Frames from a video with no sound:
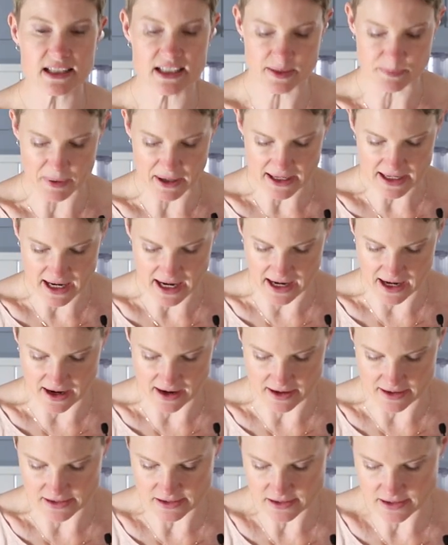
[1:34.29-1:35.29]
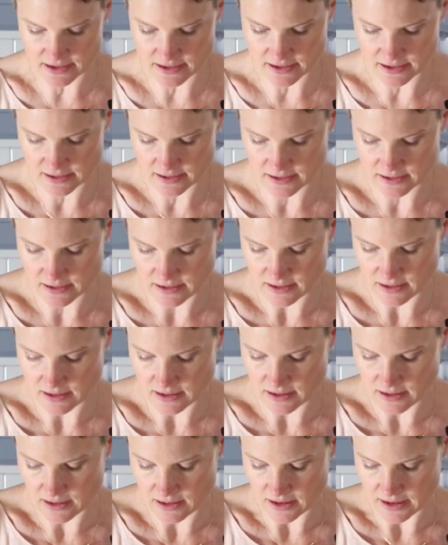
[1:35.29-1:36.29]
these by hand
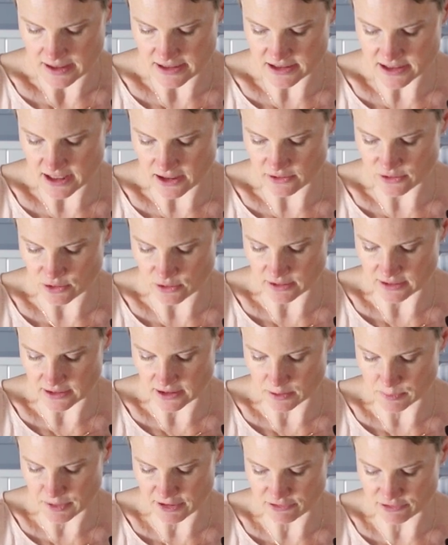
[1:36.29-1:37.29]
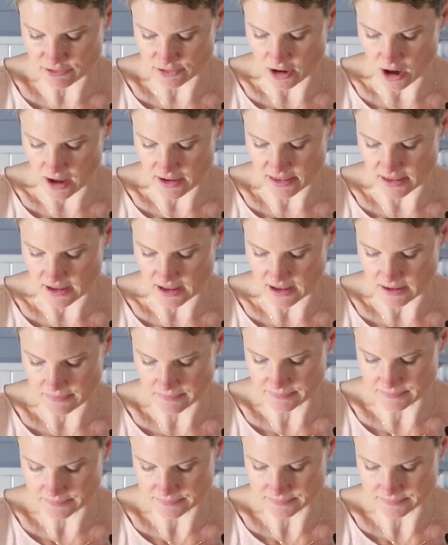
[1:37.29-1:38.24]
until they're a little bit frothy.